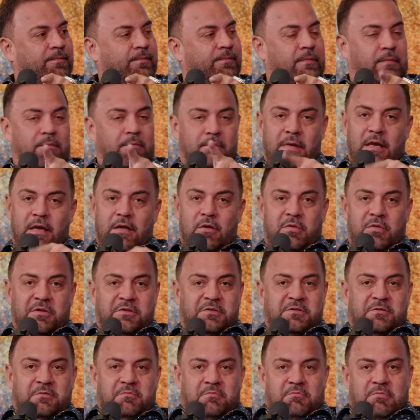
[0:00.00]
Many
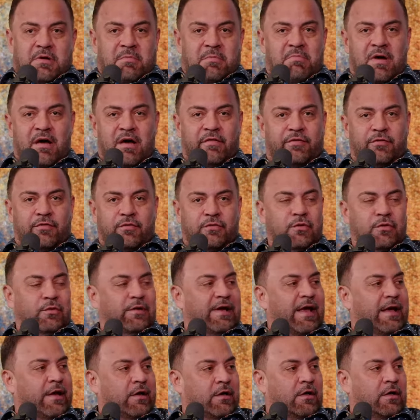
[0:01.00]
was a month, two
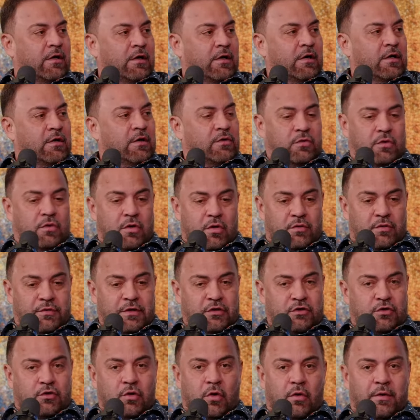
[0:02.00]
later. You heard the
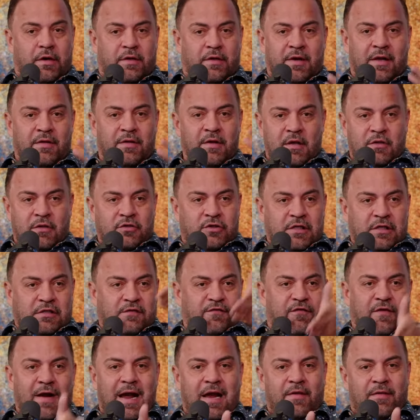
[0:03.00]
story that just
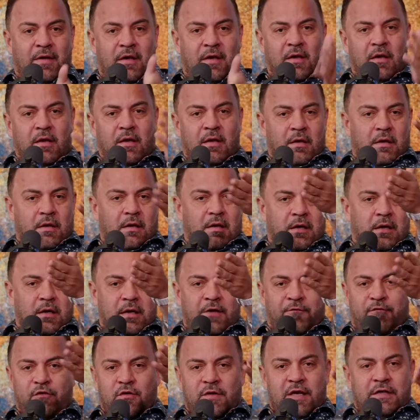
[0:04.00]
Friday, uh,
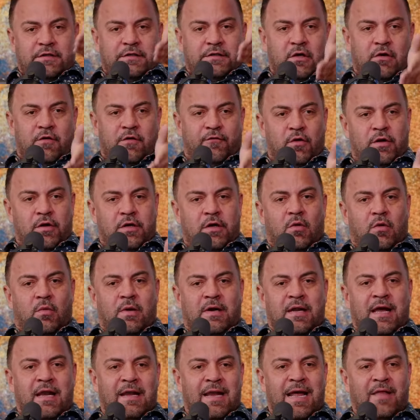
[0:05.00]
a few days ago from here,
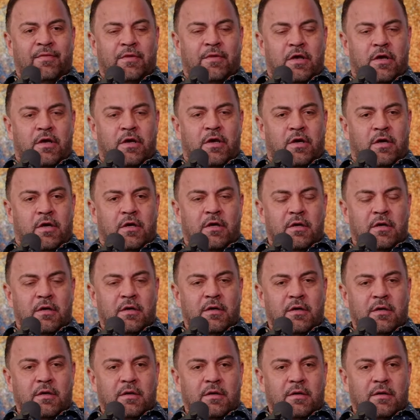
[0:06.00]
when I landed here,
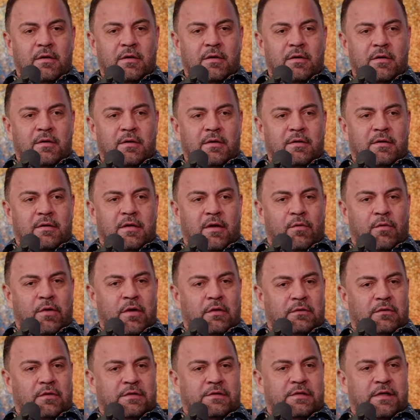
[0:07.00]
the
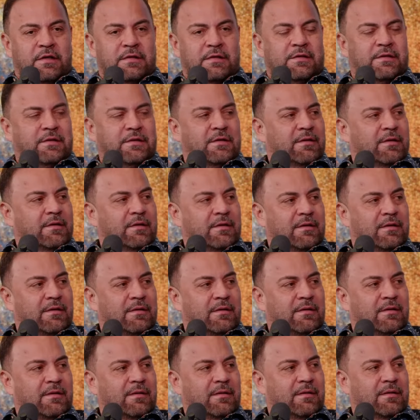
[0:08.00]
realtor says,
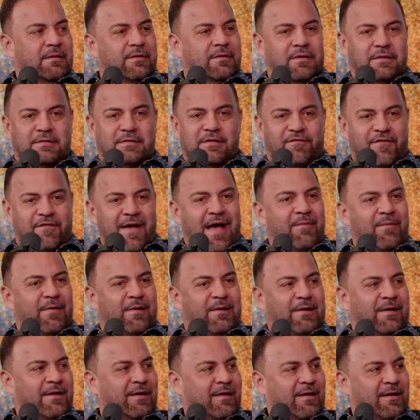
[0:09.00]
There's a
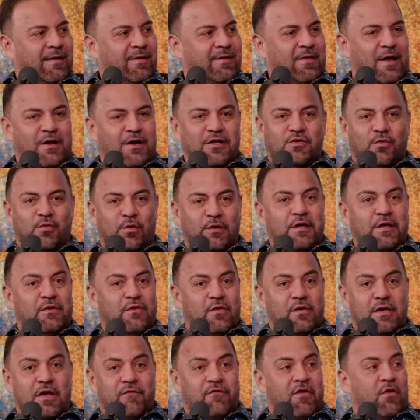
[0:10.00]
family that is willing
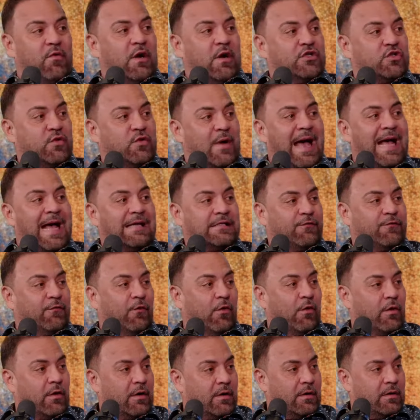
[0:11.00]
to give you what you ask
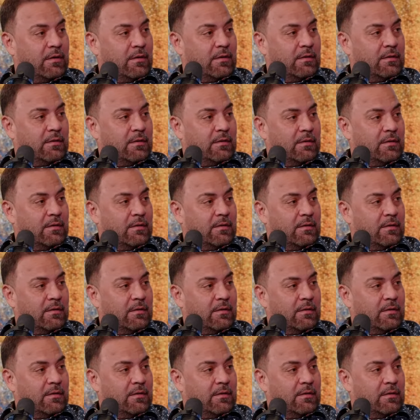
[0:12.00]
for. Wow.